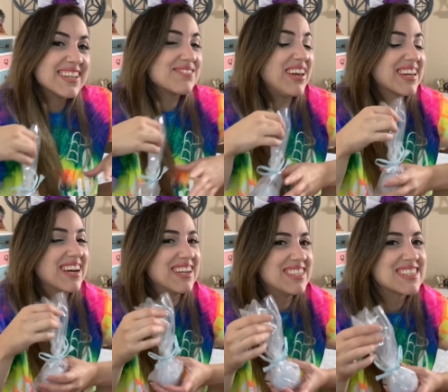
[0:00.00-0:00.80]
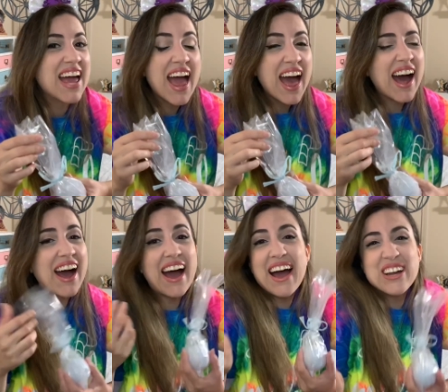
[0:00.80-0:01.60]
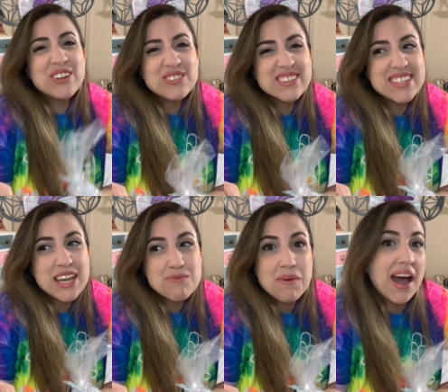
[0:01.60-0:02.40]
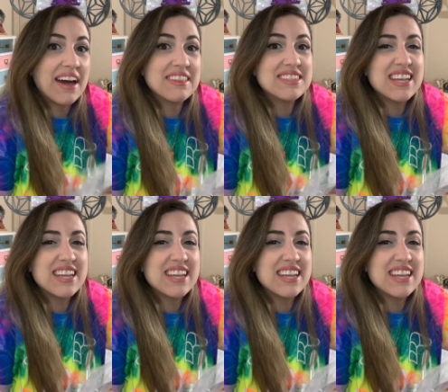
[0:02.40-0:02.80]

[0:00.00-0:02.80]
because I don't take baths.